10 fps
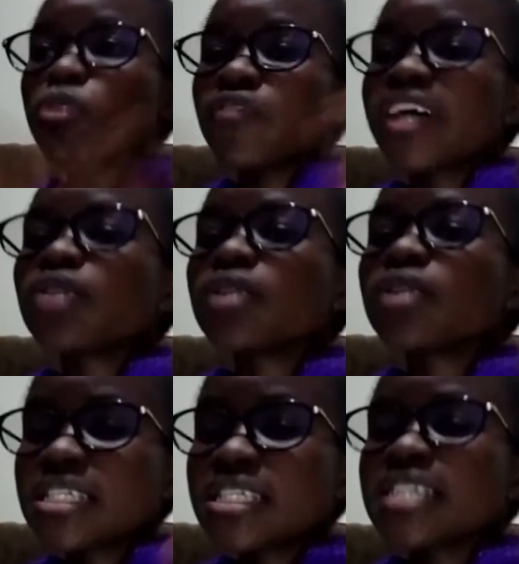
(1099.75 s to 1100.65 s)
provide all
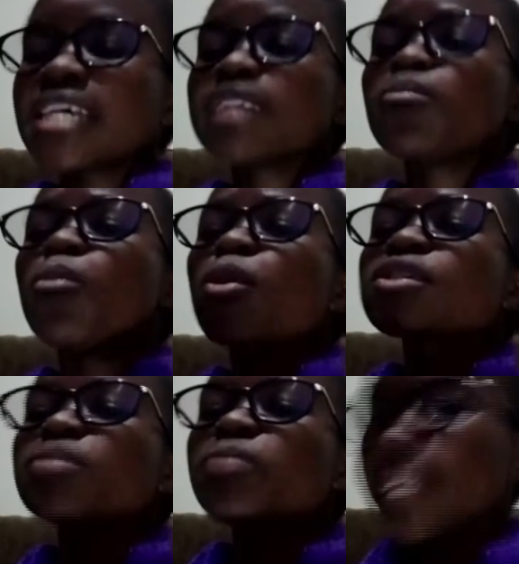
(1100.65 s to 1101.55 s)
these things, and
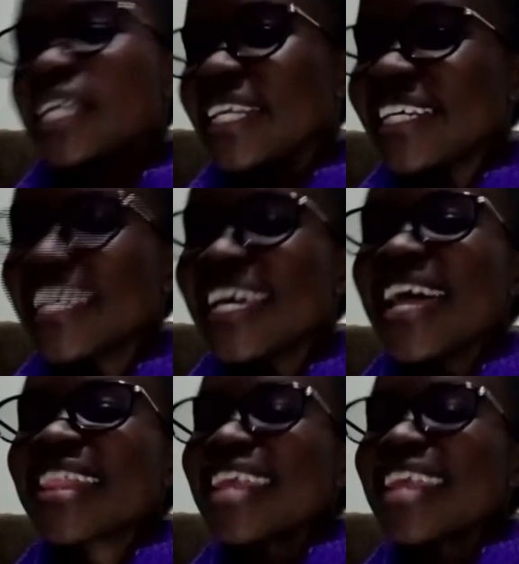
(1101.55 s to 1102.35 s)
most importantly,